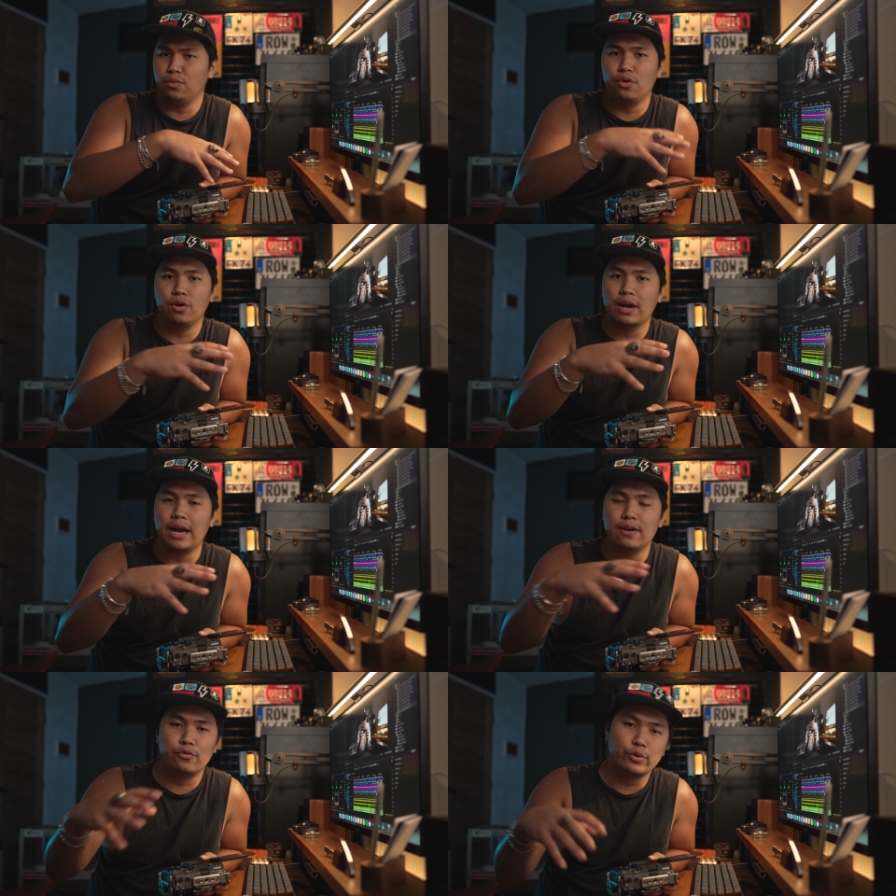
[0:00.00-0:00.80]
will
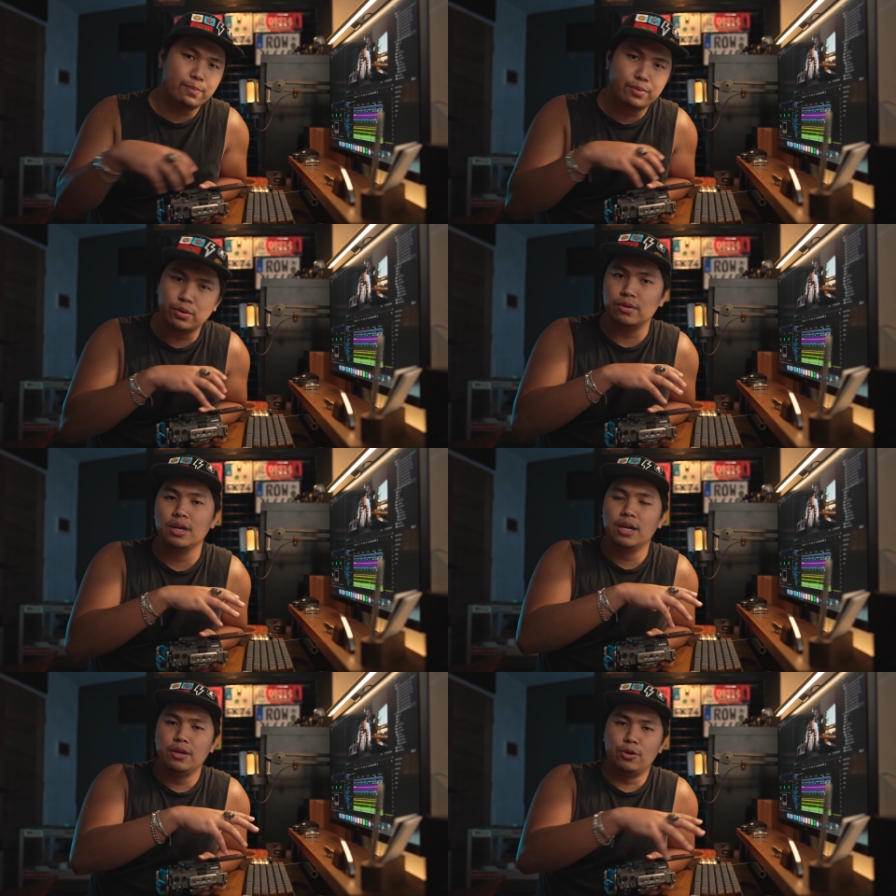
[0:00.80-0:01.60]
kind of reboot
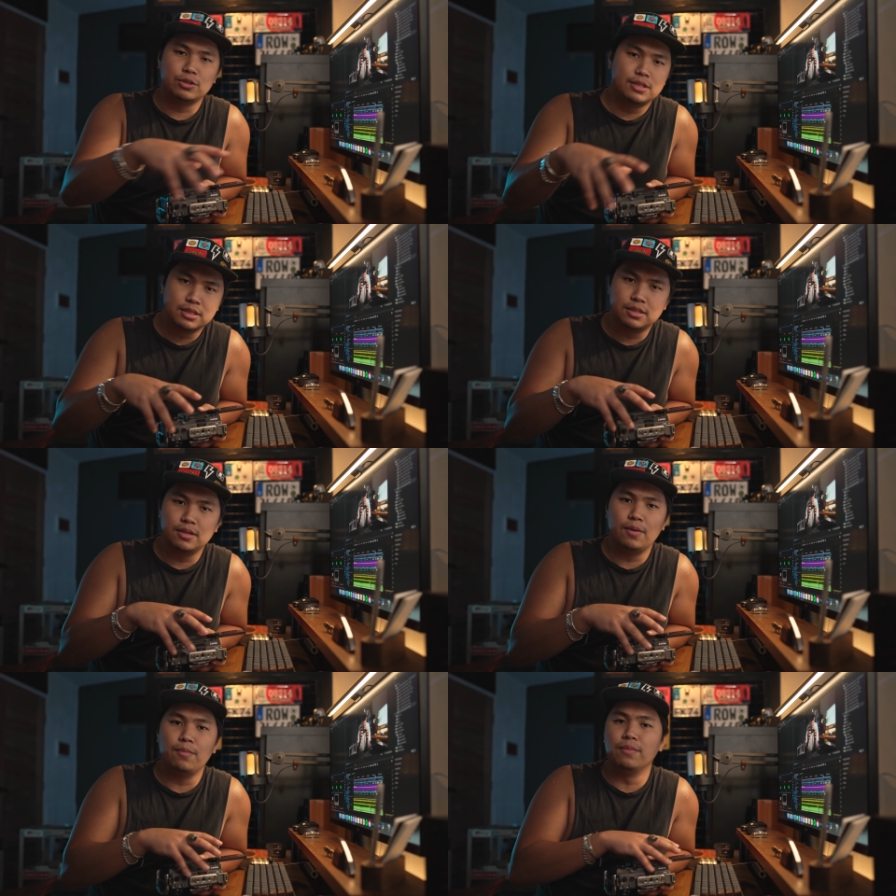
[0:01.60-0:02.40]
your
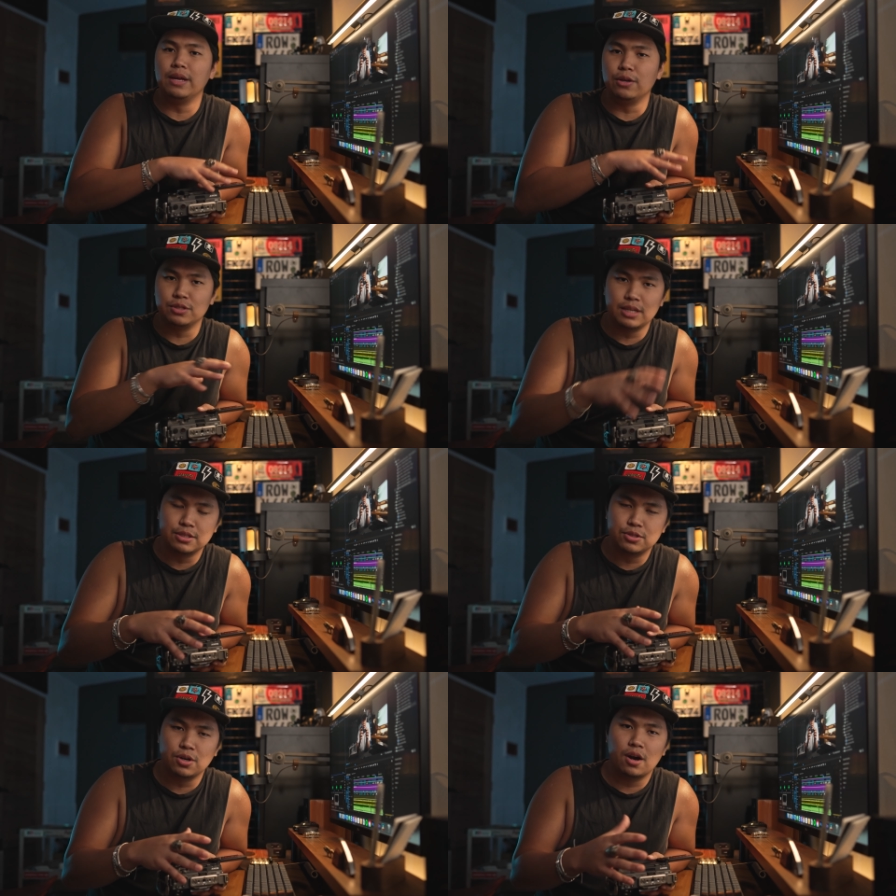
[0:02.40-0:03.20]
system and your
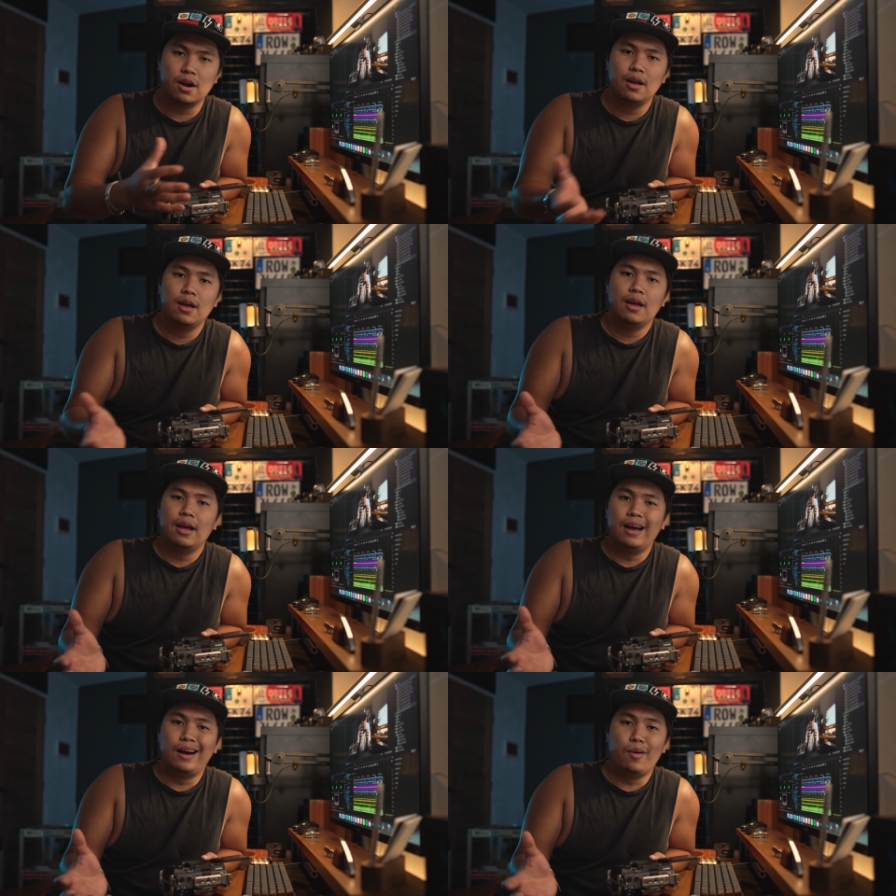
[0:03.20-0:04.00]
sensor,
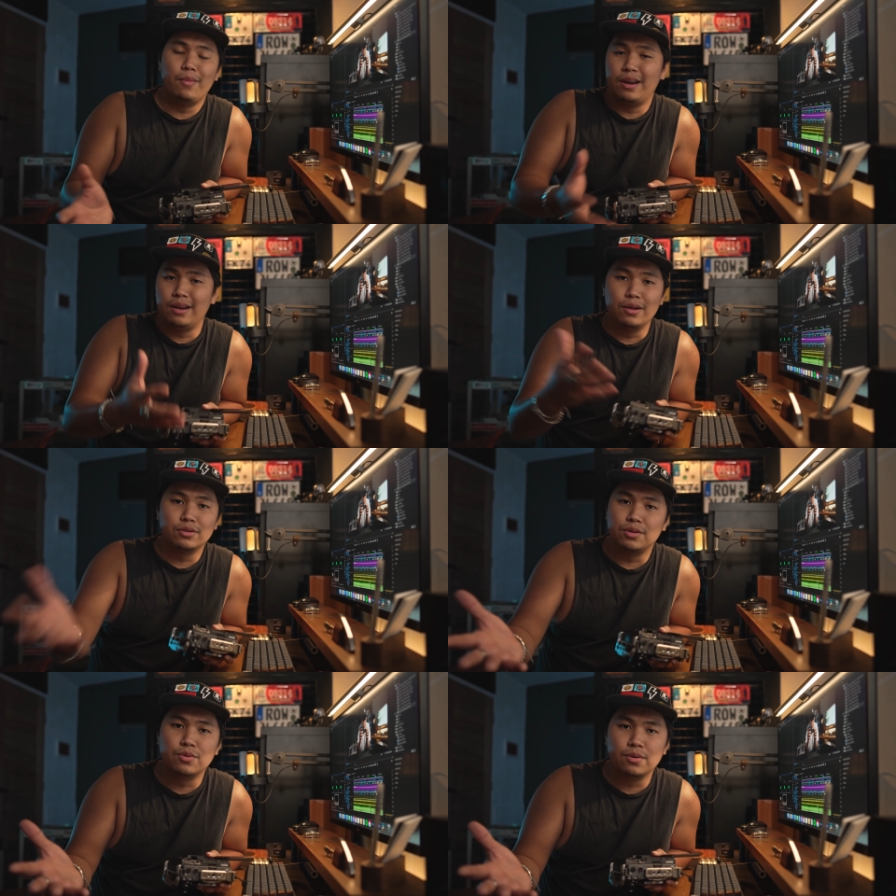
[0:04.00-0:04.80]
and
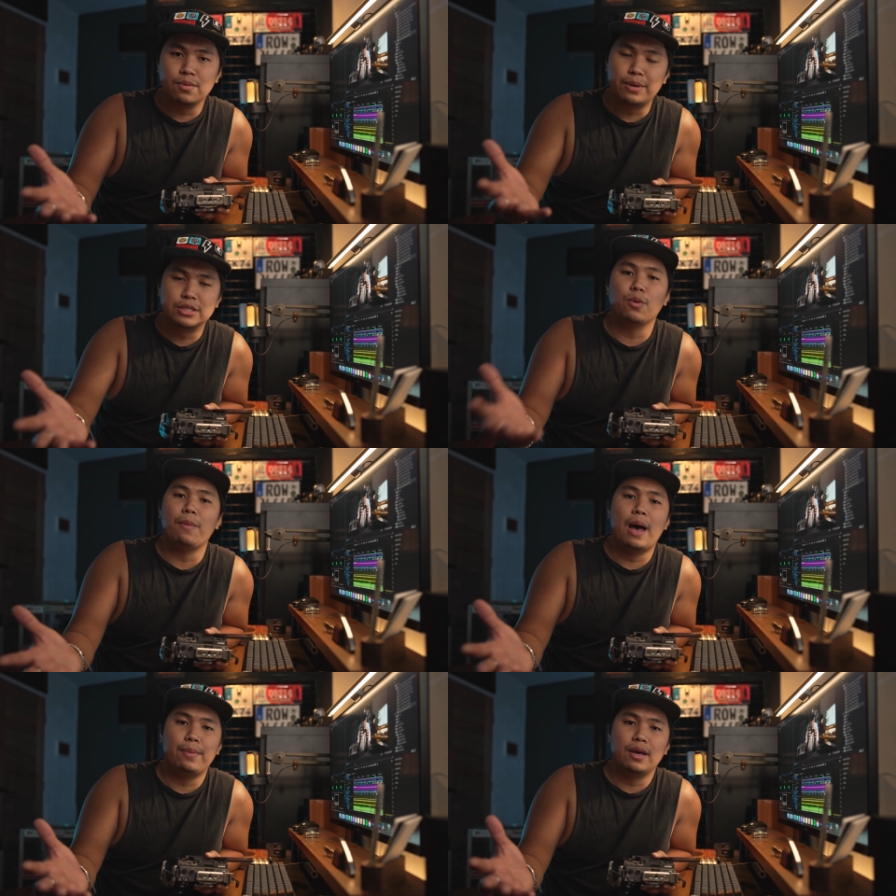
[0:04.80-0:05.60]
it'll do the pixel
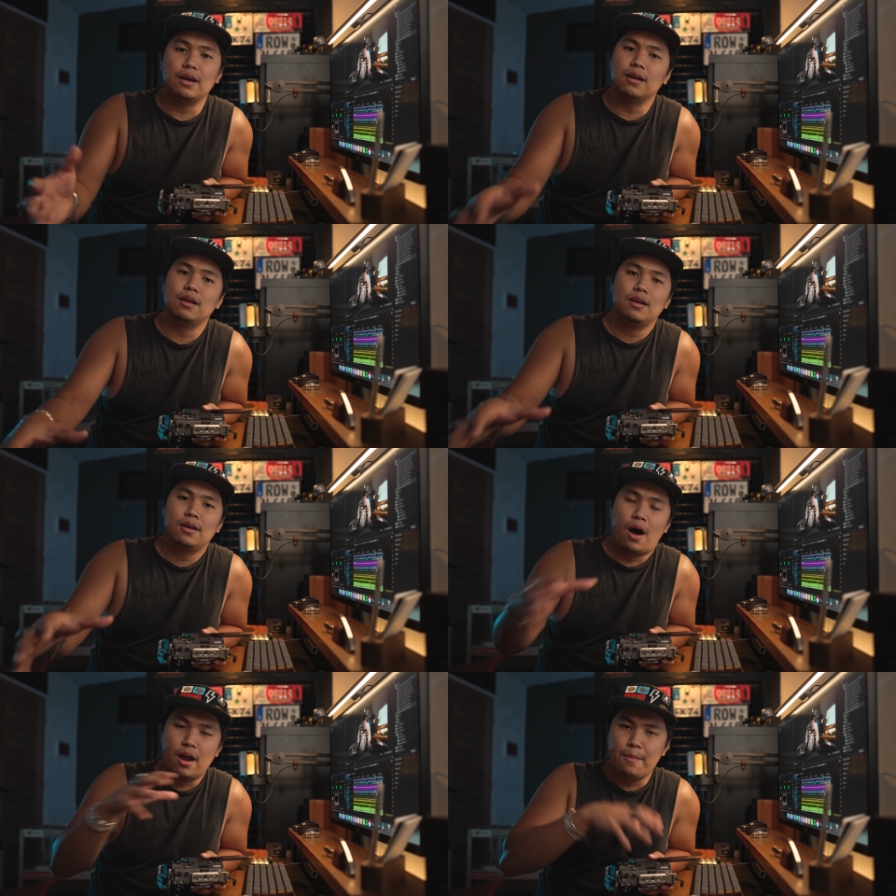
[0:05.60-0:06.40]
mapping
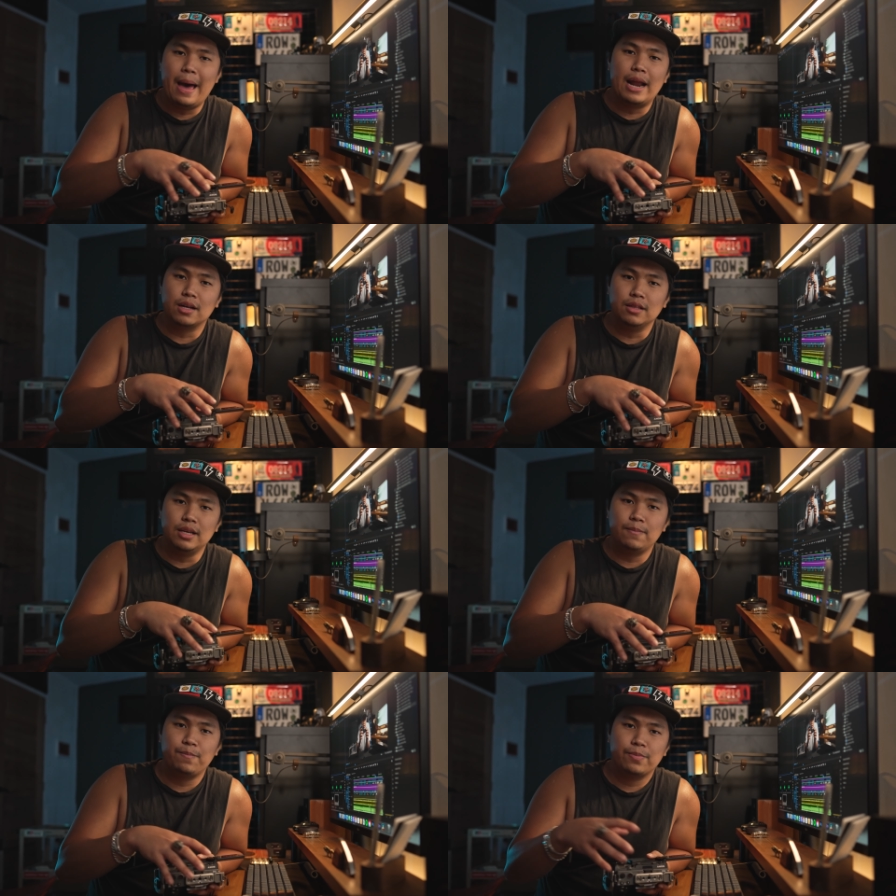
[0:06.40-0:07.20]

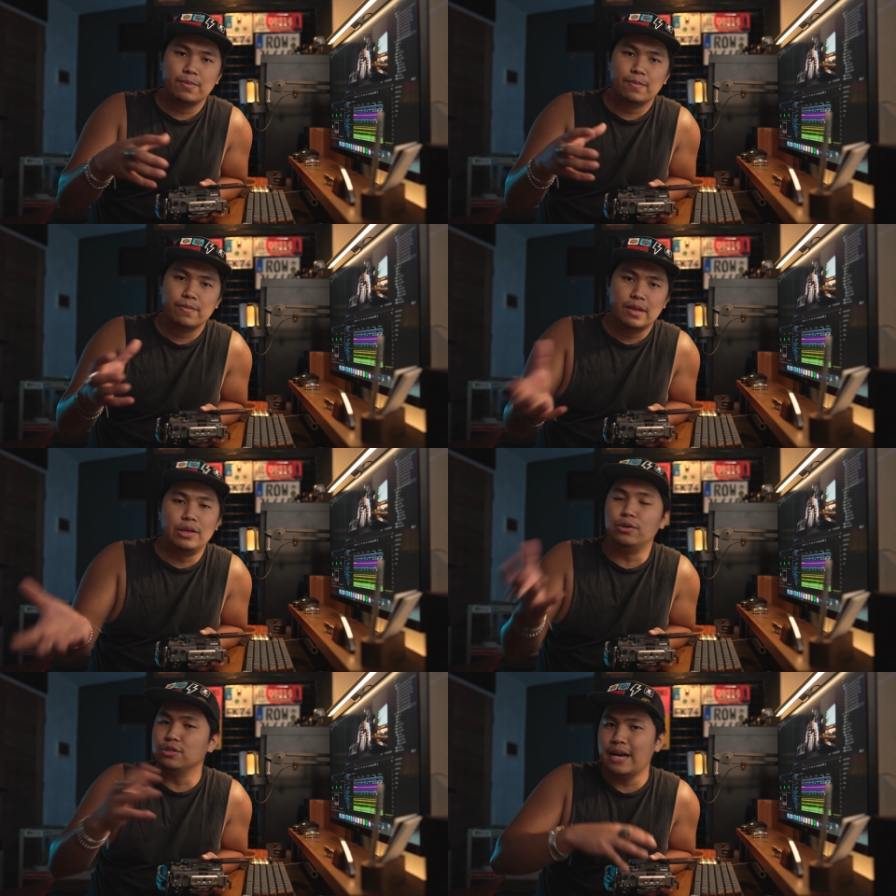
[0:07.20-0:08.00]
automatically, and
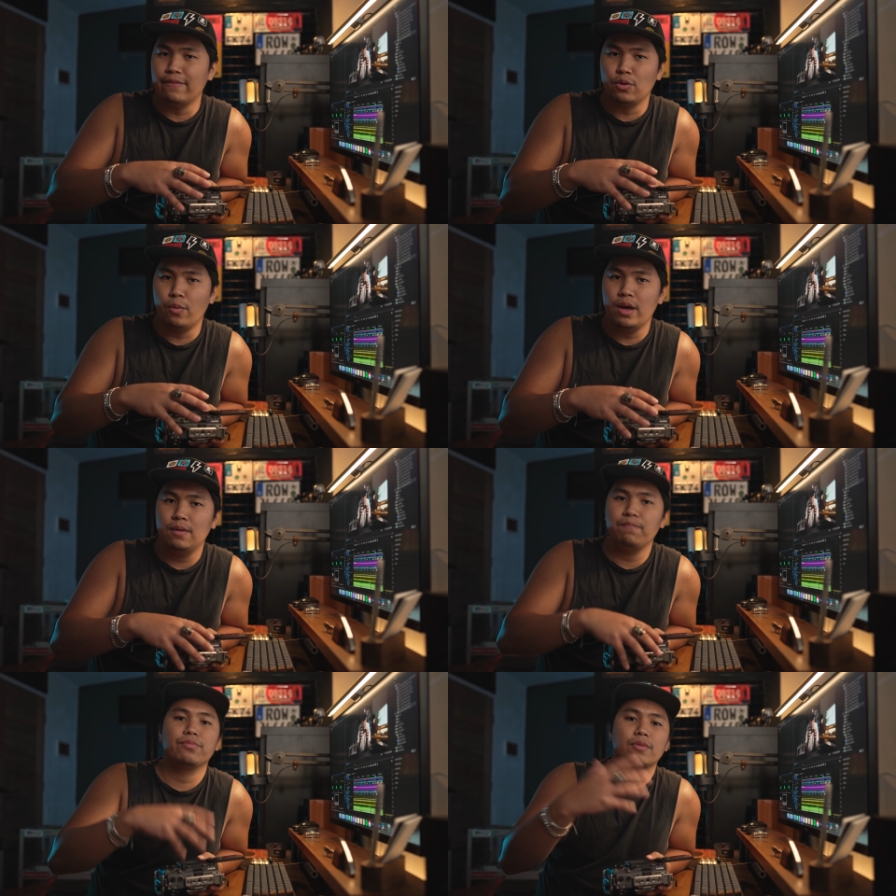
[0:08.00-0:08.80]
then you just have to wait.